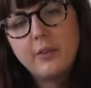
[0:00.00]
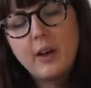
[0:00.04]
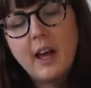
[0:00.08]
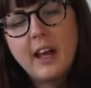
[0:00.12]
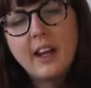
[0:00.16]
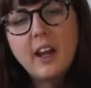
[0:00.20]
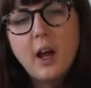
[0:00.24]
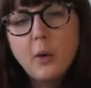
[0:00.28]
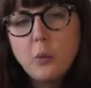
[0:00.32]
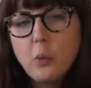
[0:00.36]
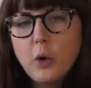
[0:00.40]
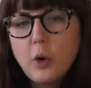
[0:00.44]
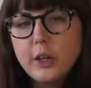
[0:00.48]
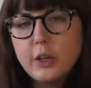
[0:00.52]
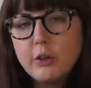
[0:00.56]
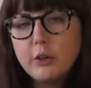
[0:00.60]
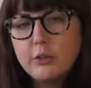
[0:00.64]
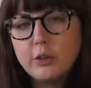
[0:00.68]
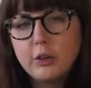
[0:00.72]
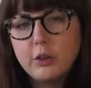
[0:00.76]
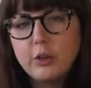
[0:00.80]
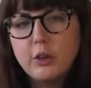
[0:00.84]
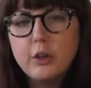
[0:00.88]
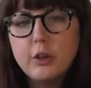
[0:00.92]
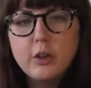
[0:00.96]
and I want
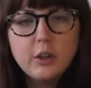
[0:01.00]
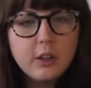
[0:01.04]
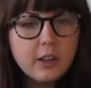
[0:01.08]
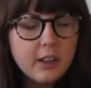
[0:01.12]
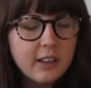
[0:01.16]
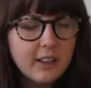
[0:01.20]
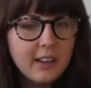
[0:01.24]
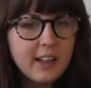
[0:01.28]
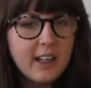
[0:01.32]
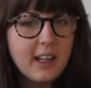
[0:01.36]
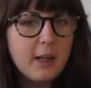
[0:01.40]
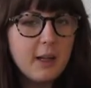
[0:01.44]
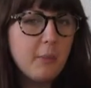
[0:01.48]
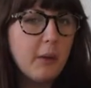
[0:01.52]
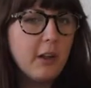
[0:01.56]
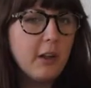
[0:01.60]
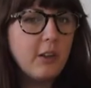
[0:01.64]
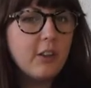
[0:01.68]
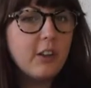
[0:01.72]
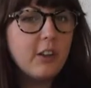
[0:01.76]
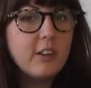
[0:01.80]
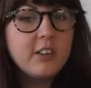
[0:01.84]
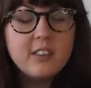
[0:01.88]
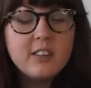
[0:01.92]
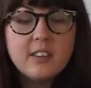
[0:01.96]
you to look at the
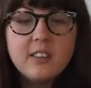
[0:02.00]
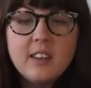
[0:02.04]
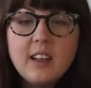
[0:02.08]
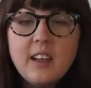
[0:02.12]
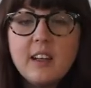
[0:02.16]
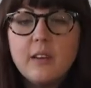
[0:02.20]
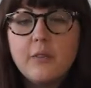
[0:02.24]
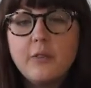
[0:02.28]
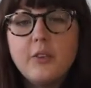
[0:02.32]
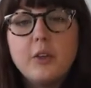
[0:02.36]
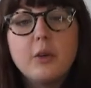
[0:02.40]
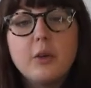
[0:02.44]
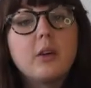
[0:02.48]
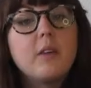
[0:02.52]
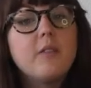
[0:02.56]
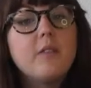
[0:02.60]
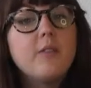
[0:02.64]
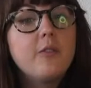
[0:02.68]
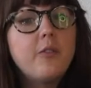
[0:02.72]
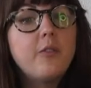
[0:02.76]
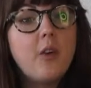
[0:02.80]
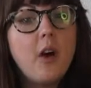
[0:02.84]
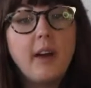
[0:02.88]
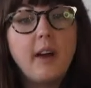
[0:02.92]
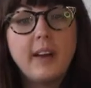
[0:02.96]
image and see if you can
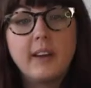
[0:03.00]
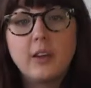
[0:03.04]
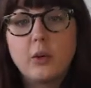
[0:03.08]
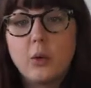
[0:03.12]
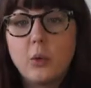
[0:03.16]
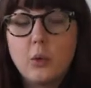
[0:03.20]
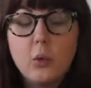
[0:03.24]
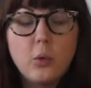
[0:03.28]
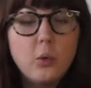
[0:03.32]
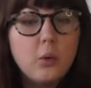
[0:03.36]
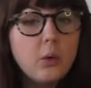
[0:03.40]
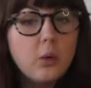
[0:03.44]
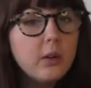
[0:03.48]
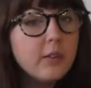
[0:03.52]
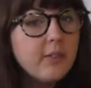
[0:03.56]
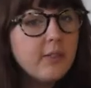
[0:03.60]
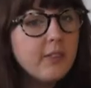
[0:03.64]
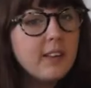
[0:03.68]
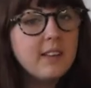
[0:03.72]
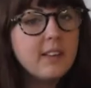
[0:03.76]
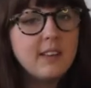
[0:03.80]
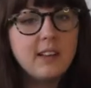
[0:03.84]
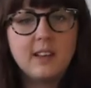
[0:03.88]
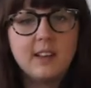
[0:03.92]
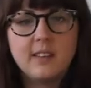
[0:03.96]
find all of
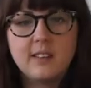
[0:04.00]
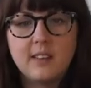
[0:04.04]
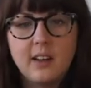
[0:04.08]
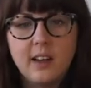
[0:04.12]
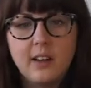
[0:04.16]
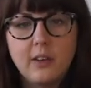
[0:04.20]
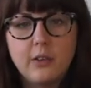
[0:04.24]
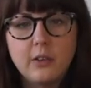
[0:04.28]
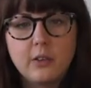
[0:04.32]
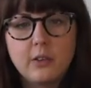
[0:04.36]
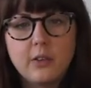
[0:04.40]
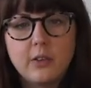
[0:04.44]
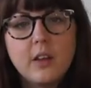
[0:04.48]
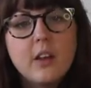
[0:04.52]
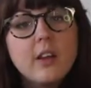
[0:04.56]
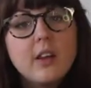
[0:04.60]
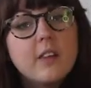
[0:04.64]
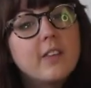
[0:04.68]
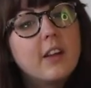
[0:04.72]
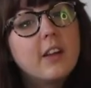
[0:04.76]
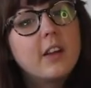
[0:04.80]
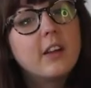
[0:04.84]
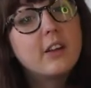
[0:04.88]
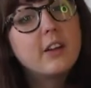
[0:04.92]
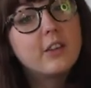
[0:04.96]
the details
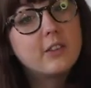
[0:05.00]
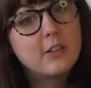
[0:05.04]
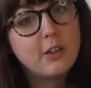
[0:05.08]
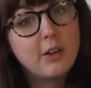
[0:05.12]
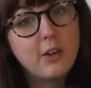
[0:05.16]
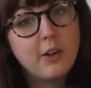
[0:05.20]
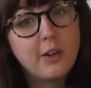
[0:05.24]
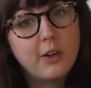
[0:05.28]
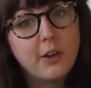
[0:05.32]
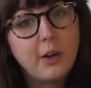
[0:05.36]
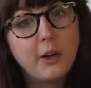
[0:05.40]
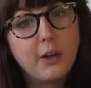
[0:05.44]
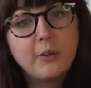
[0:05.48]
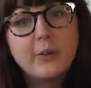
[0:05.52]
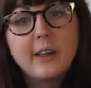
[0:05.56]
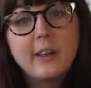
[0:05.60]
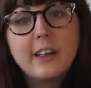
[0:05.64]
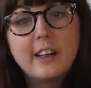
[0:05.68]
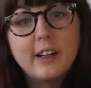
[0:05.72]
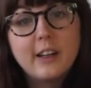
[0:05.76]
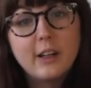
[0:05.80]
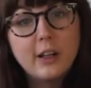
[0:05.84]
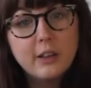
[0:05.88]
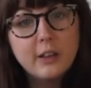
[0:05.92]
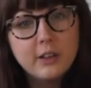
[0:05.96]
that Lozano
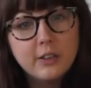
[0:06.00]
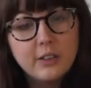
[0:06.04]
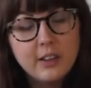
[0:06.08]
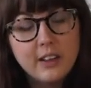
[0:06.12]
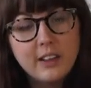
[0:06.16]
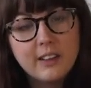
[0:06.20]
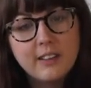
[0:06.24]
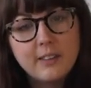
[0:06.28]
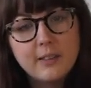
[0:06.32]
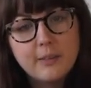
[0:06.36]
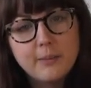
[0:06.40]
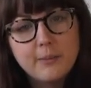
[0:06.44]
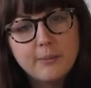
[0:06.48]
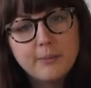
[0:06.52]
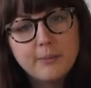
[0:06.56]
included.